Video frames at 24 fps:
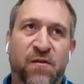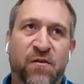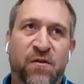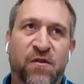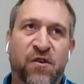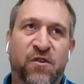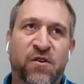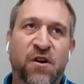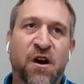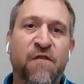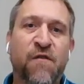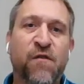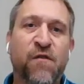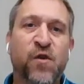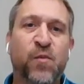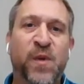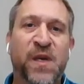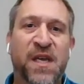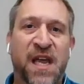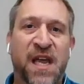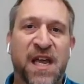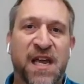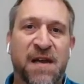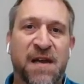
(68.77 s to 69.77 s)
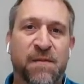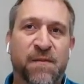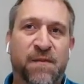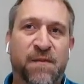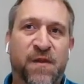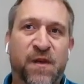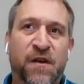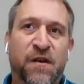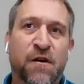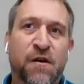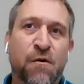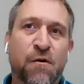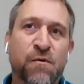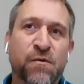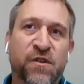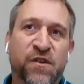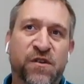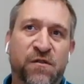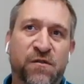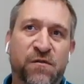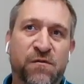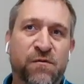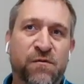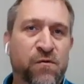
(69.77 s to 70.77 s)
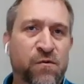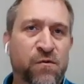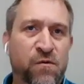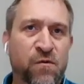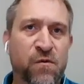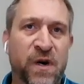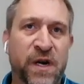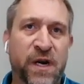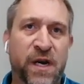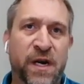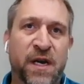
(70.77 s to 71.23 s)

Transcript: Servos became the go-to